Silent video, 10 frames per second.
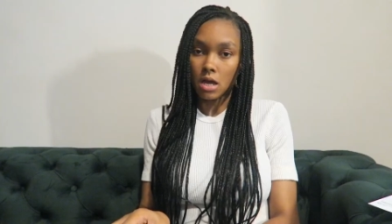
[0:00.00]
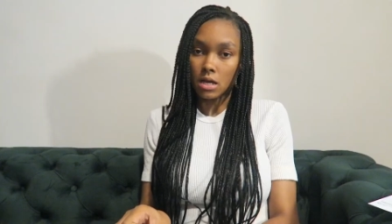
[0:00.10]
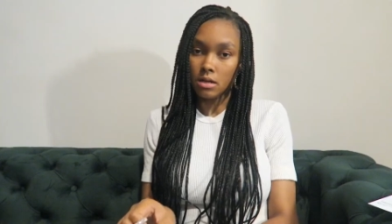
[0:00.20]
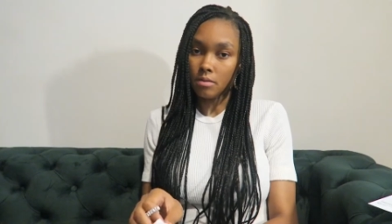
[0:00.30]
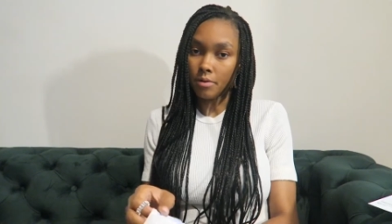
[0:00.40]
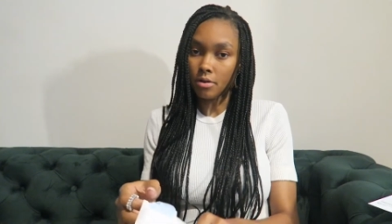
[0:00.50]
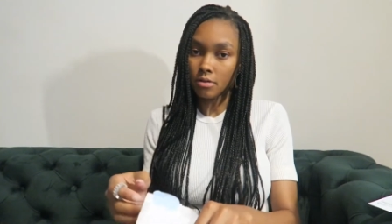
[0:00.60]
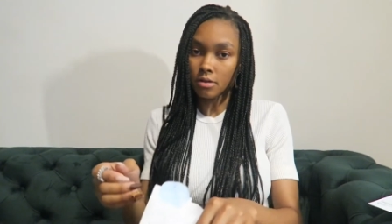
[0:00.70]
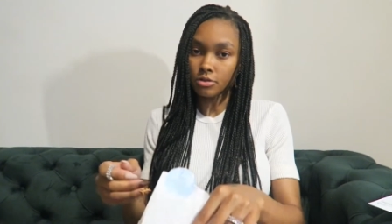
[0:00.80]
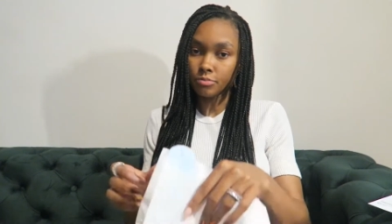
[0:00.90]
I did a poll
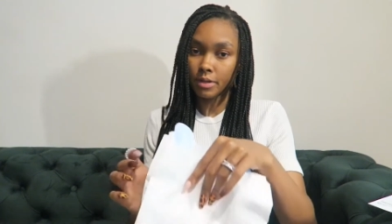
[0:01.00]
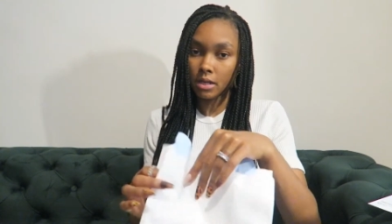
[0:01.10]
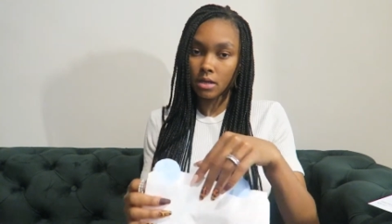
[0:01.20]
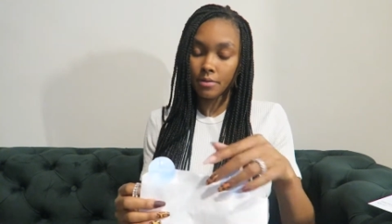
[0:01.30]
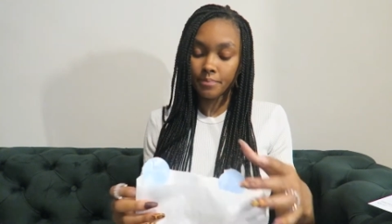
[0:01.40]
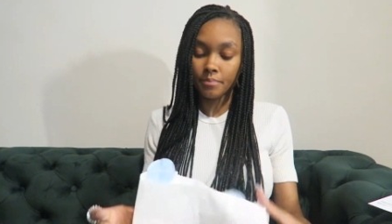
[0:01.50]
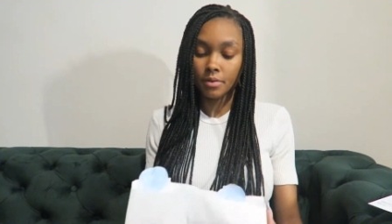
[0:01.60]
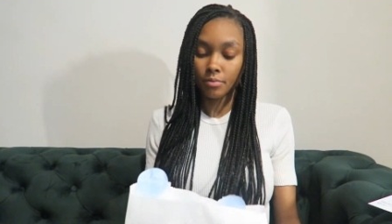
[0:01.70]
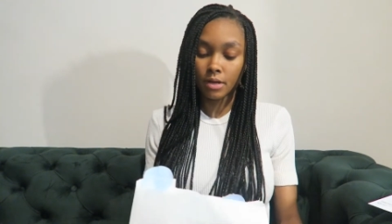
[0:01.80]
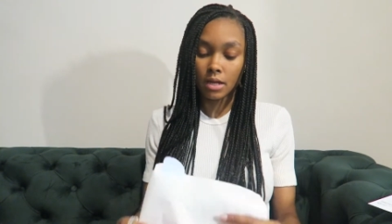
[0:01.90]
on social media
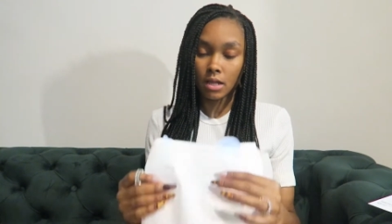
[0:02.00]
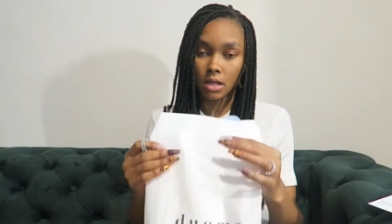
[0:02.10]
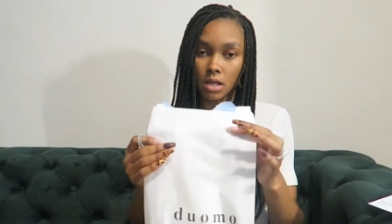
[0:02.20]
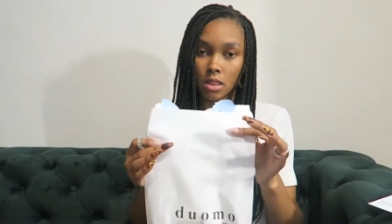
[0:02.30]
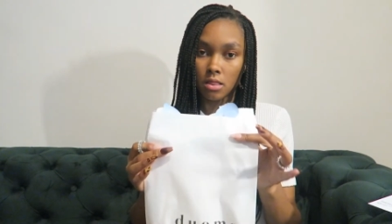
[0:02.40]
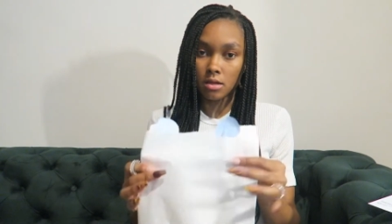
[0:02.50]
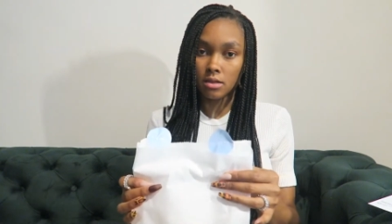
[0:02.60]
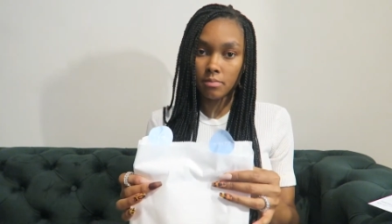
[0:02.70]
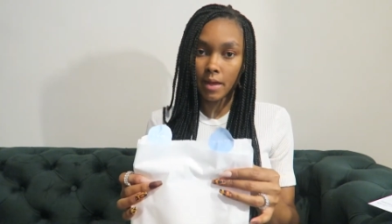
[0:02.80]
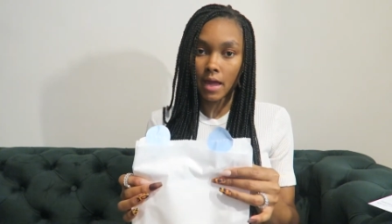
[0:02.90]
between
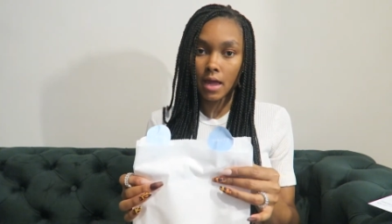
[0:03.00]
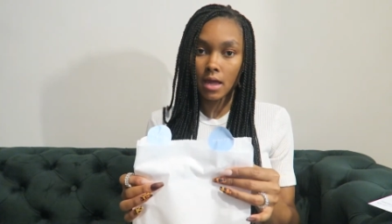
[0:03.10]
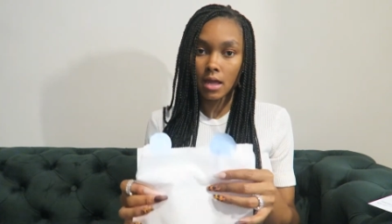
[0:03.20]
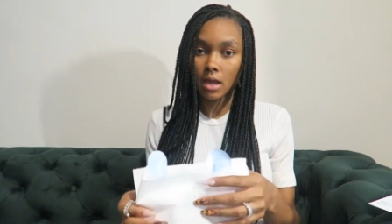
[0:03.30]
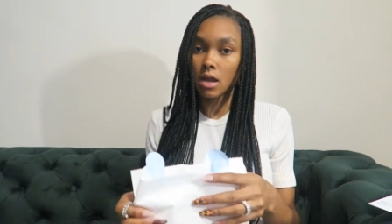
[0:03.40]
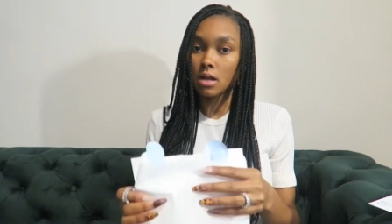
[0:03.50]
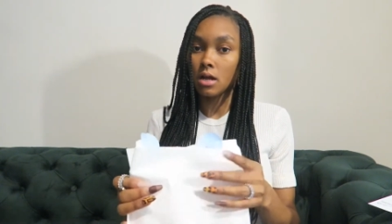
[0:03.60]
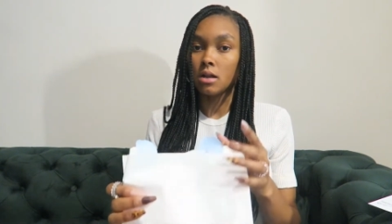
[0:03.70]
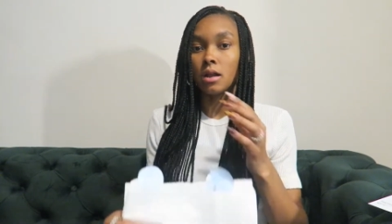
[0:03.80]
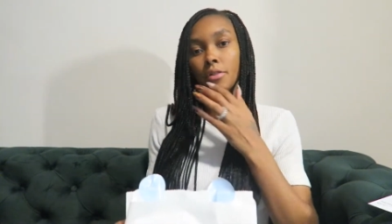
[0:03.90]
this bag and
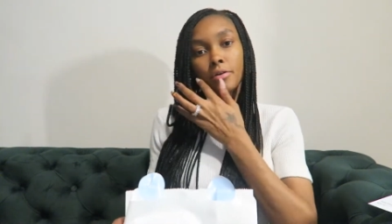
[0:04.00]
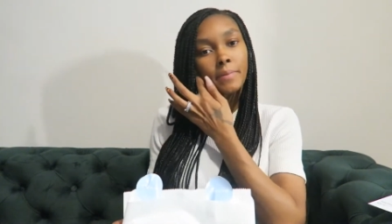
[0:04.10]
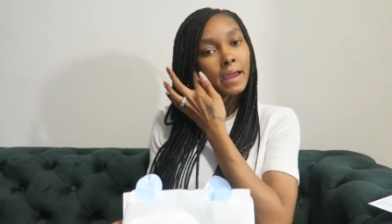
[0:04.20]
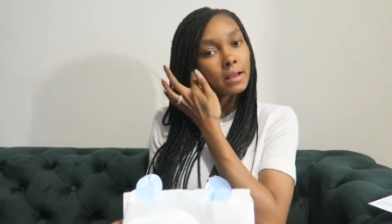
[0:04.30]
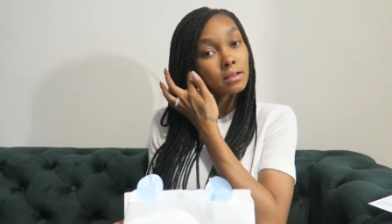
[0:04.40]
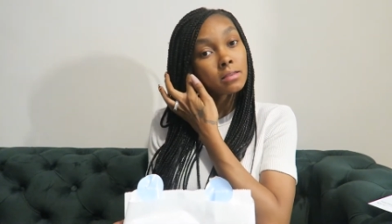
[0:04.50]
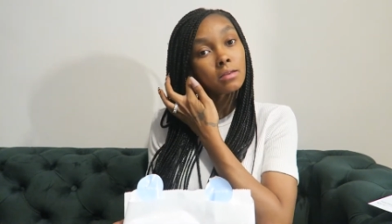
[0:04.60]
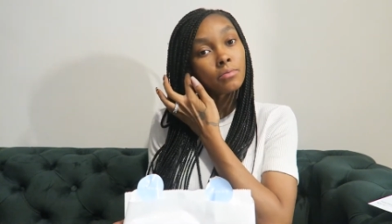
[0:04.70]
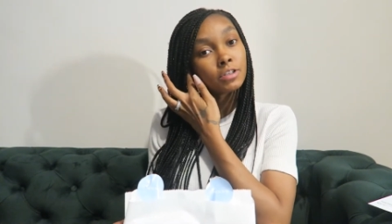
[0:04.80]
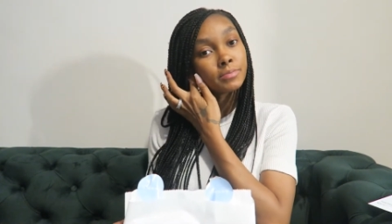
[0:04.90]
another bag to
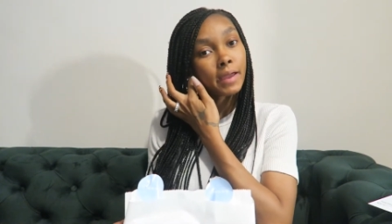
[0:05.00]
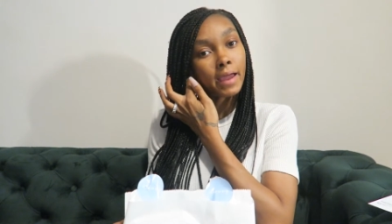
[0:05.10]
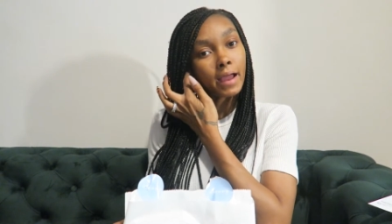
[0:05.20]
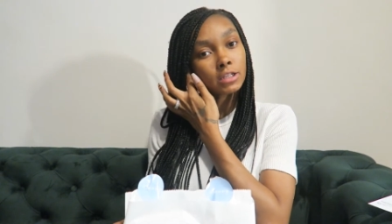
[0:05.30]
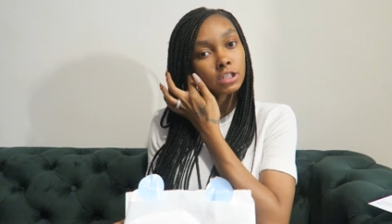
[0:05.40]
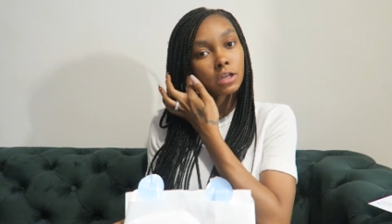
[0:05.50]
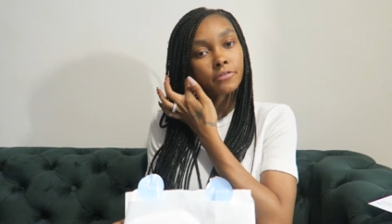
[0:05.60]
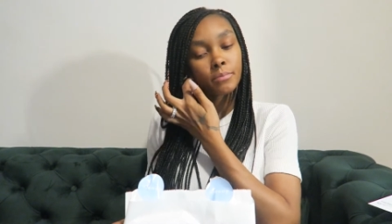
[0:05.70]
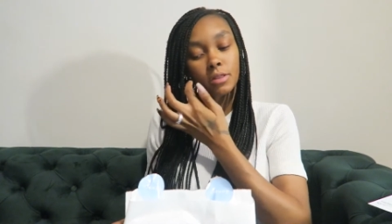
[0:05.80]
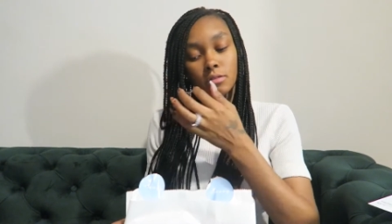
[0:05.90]
see which bag I should
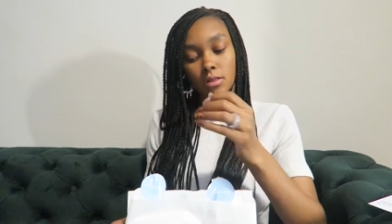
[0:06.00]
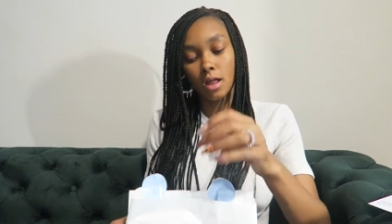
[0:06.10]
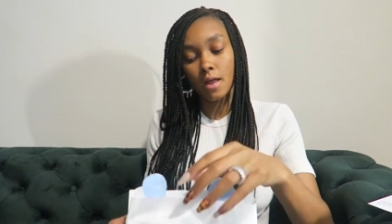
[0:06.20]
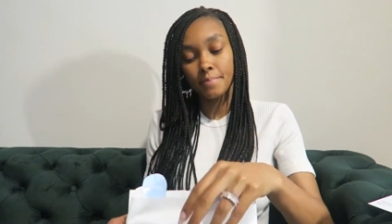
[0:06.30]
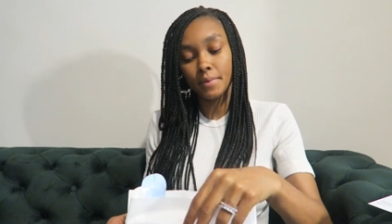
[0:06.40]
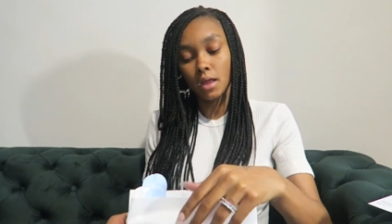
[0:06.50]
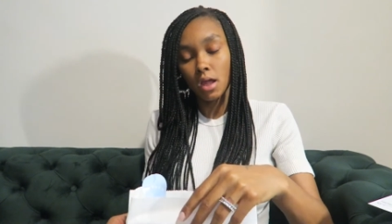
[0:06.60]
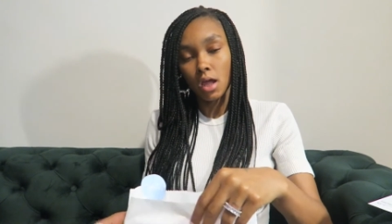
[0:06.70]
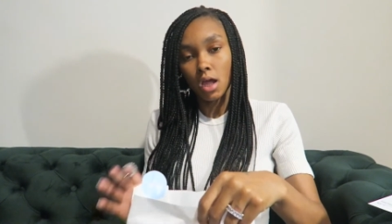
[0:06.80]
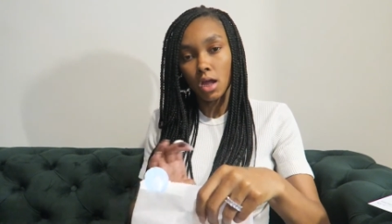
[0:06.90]
get for Mother's Day.
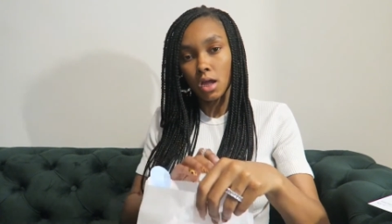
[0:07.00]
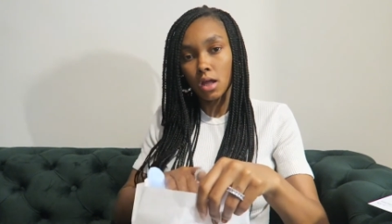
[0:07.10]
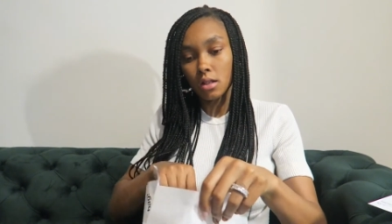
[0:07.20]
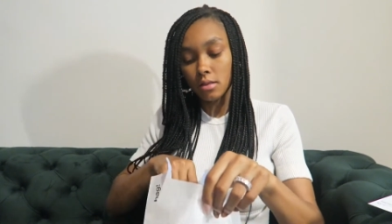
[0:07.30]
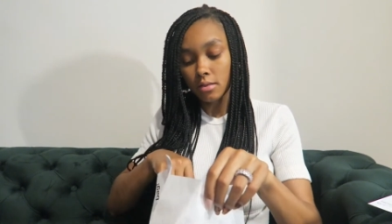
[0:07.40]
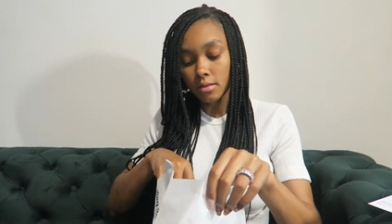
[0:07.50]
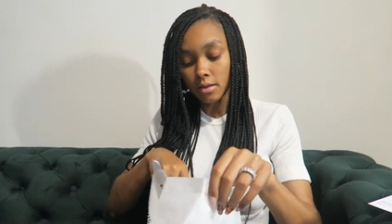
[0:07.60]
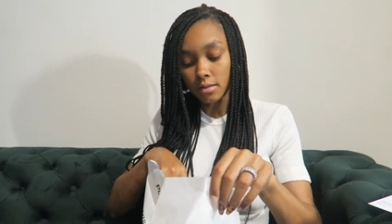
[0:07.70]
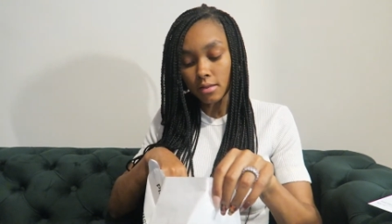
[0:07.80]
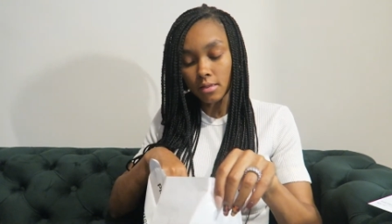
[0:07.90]
And
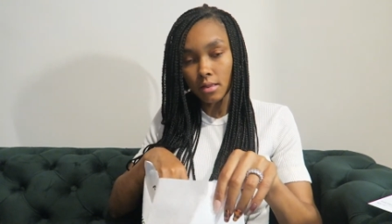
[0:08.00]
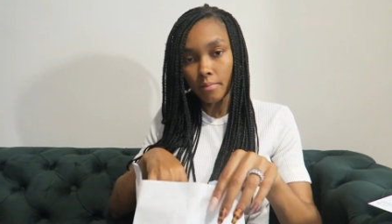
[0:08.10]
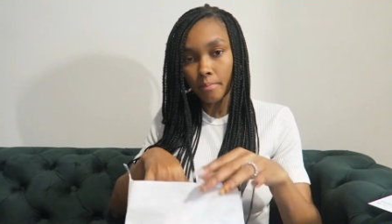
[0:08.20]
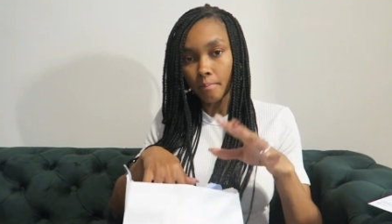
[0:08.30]
this is the